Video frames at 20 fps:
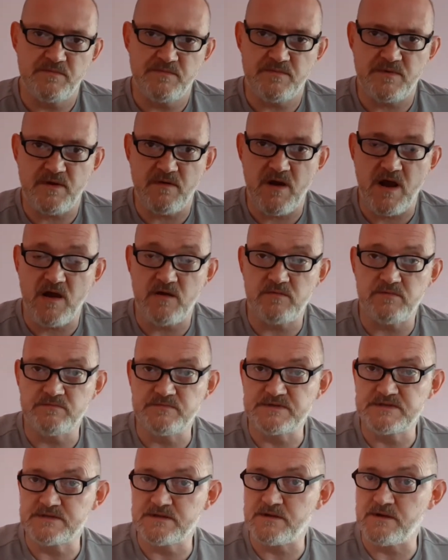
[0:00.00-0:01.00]
they're
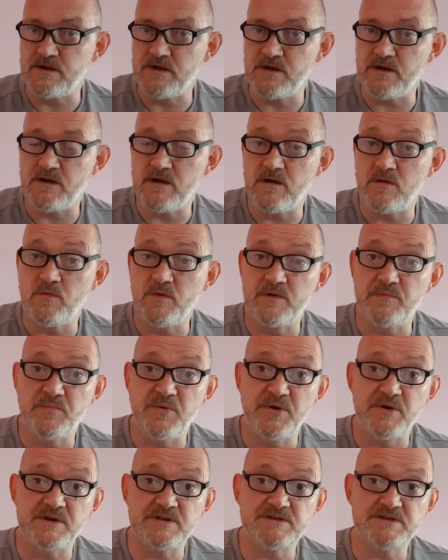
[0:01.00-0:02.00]
albums that I want to
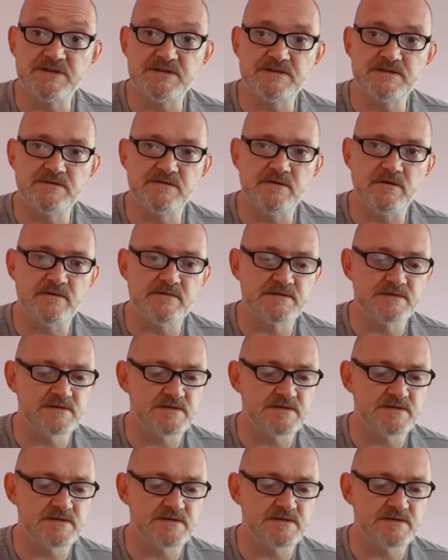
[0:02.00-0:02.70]
purchase or not.